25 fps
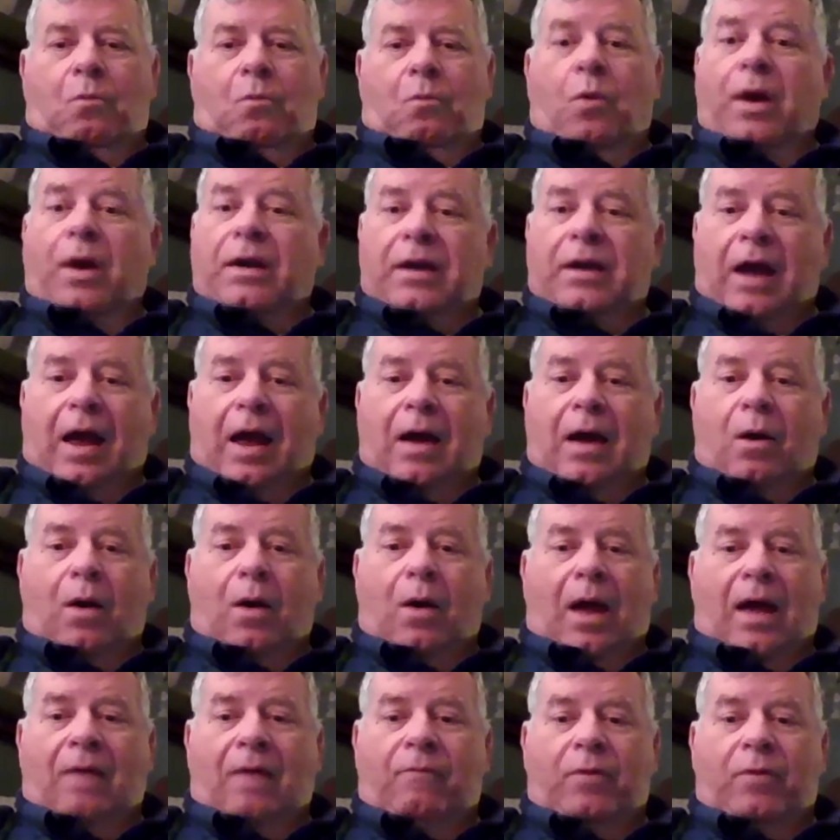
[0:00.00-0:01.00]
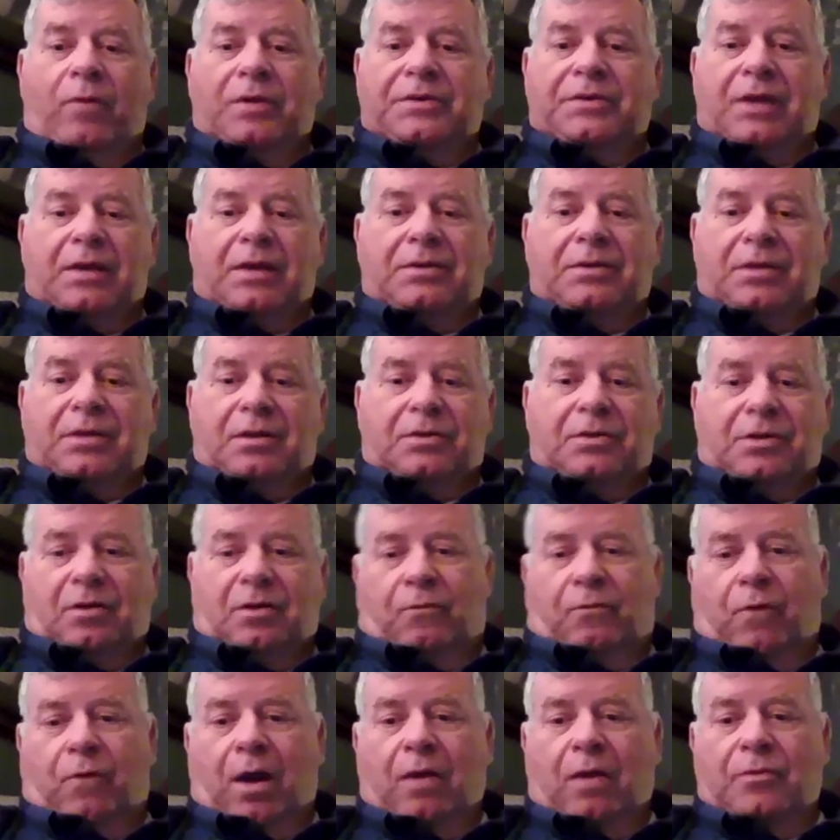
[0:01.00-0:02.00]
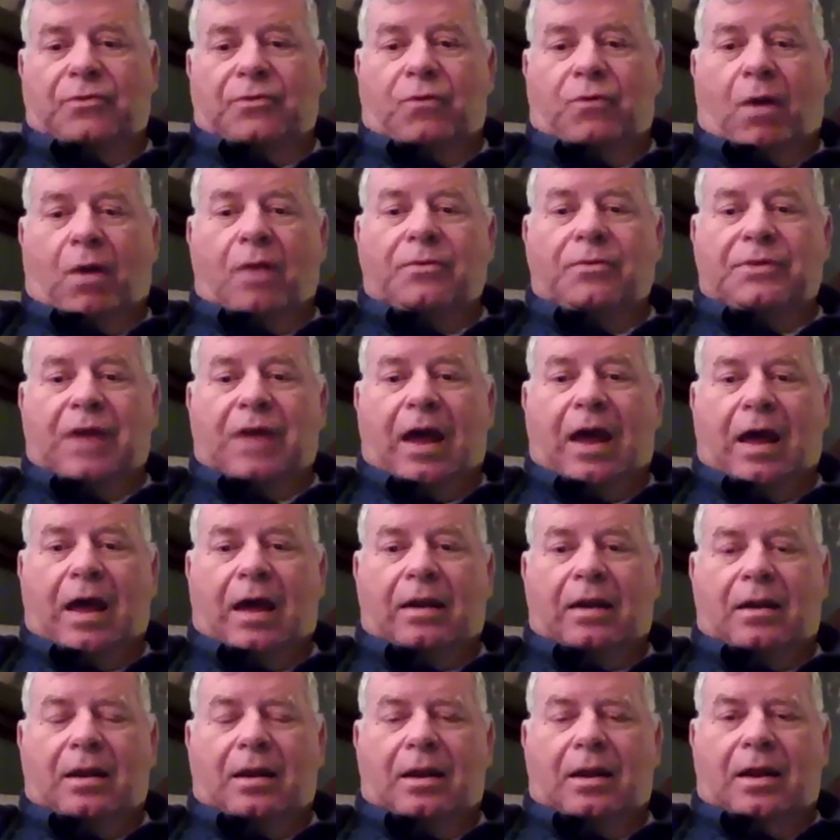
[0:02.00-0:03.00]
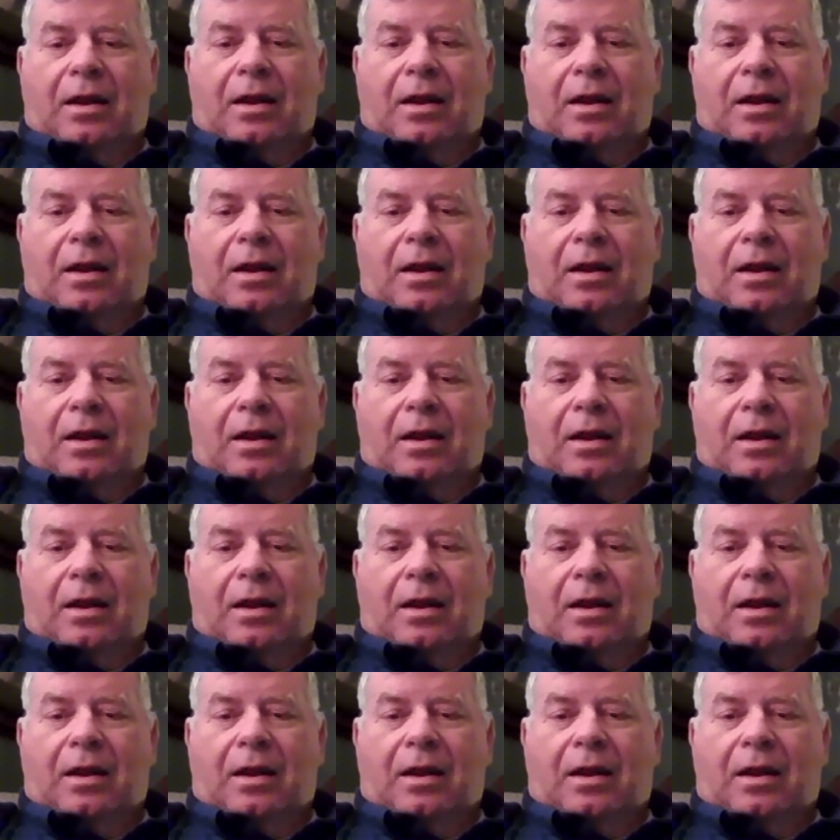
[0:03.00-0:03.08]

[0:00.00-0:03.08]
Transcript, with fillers: we now have resistance to Rose Rosette.